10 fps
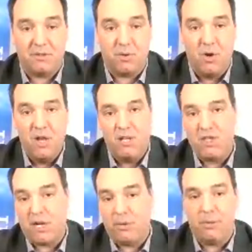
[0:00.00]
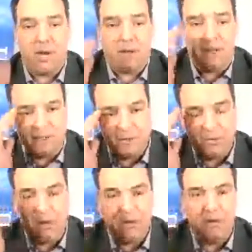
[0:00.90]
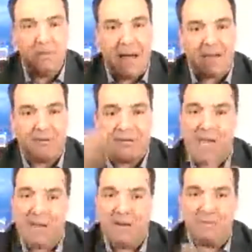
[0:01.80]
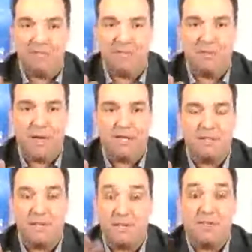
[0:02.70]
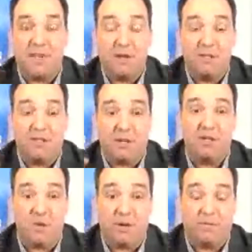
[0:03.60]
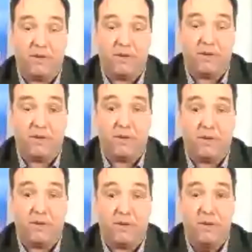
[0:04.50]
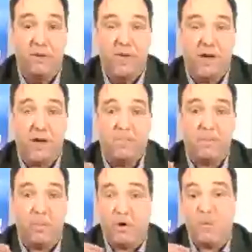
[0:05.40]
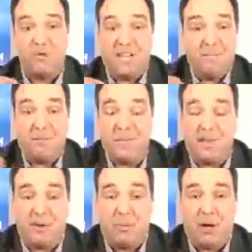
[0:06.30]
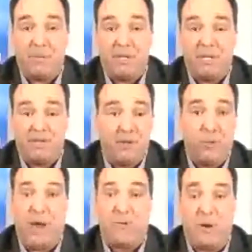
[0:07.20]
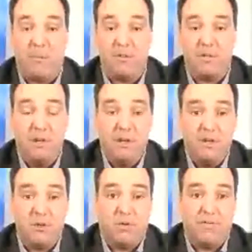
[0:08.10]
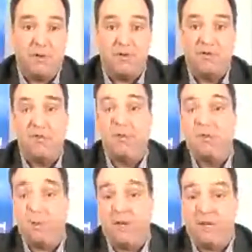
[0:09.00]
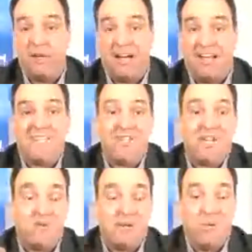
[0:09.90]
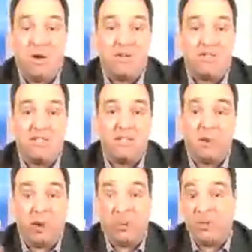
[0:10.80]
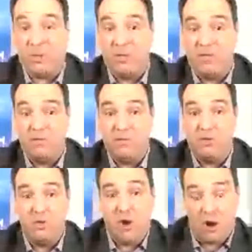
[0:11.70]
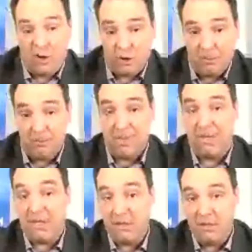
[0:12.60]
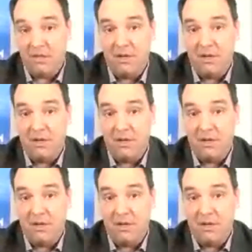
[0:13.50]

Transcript: So generally, what I like to do when I do the math for Canada versus U.S., and this is a good trick for you guys at home, we're about 10% of their population, round numbers. So if they're doing 2 trillion, I generally want to see, you know, are we doing 200 billion?